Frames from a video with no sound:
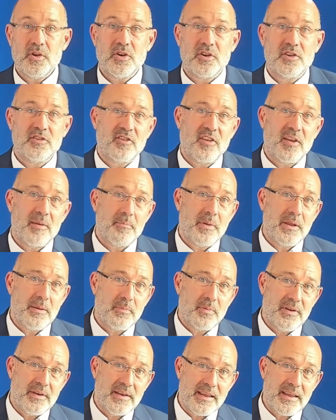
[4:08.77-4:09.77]
You can send
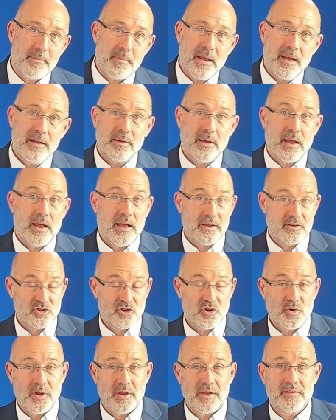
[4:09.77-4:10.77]
people an email. I'll
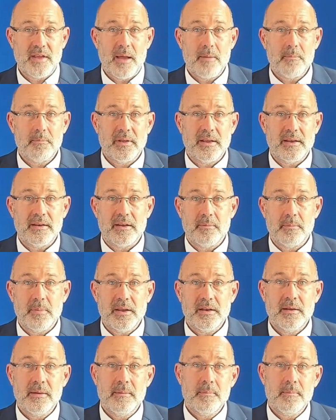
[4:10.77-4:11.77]
show you a template in a bit.